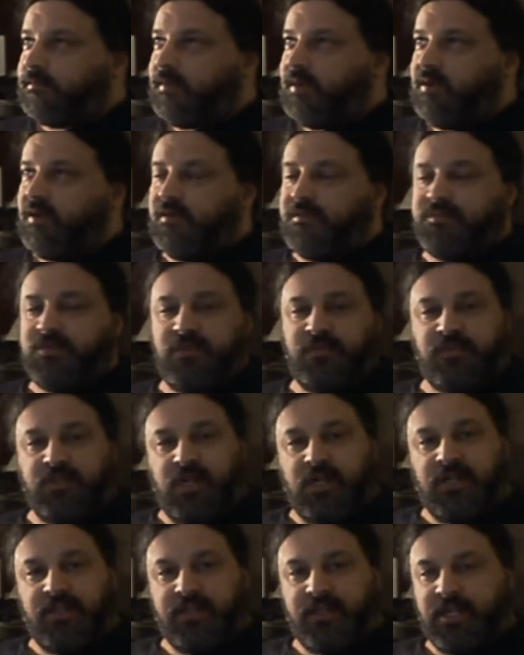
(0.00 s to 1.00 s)
We've moved
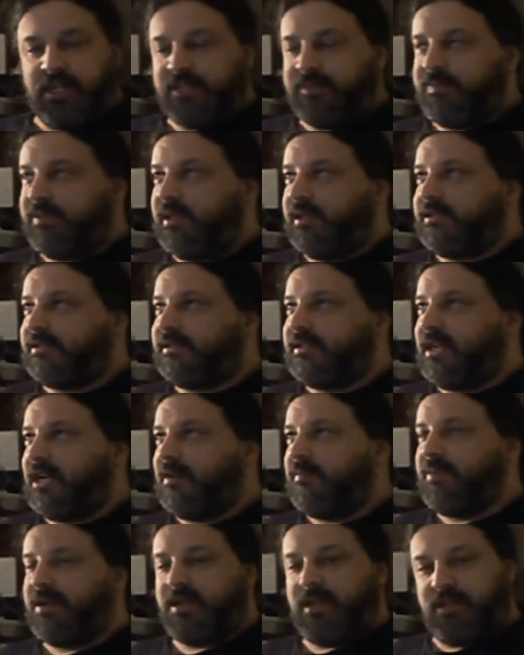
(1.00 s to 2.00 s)
on to X-Plus
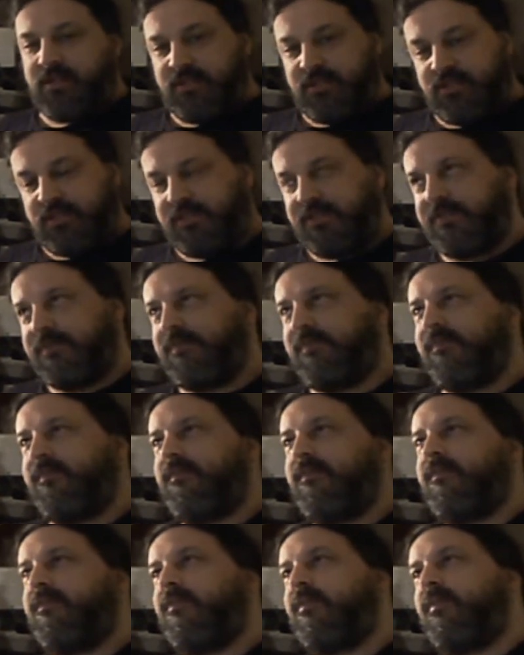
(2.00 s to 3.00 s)
now because
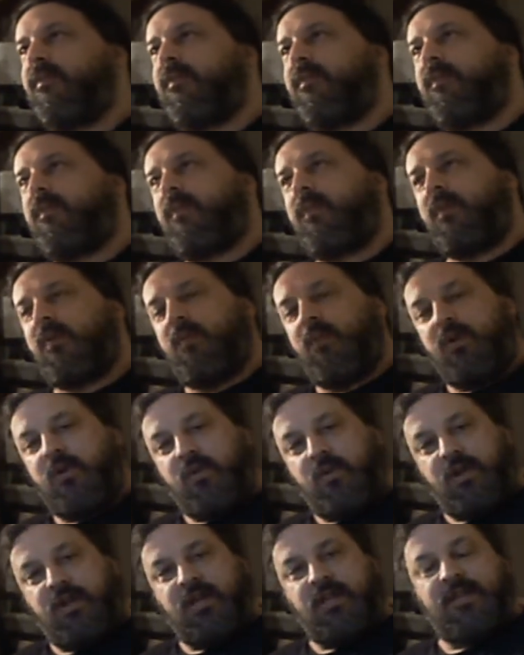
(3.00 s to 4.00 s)
we're
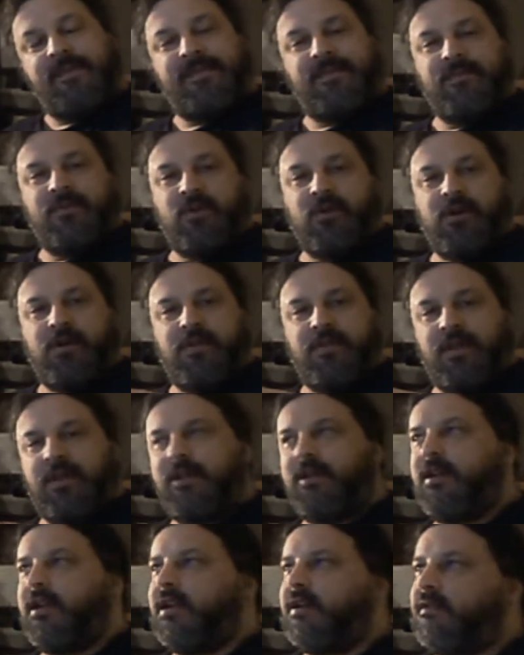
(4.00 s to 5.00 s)
doing a little bit more
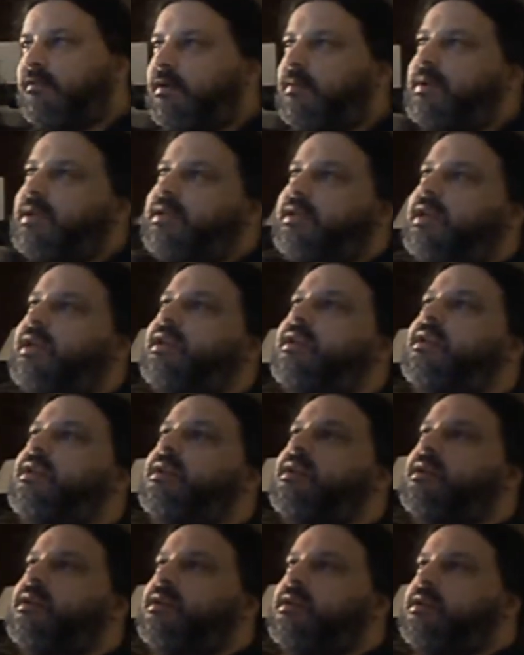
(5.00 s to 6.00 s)
than what we did
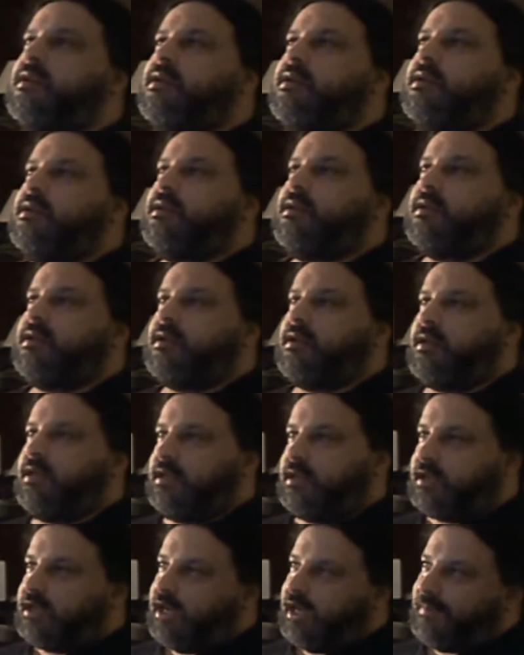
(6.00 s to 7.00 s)

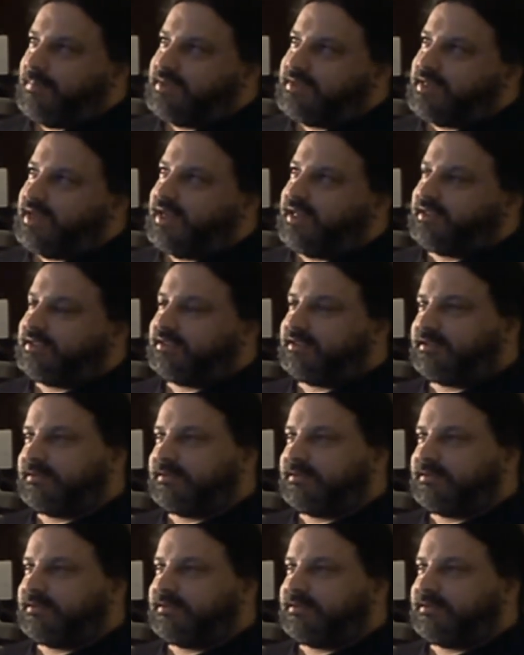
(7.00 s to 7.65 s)
in Comet X.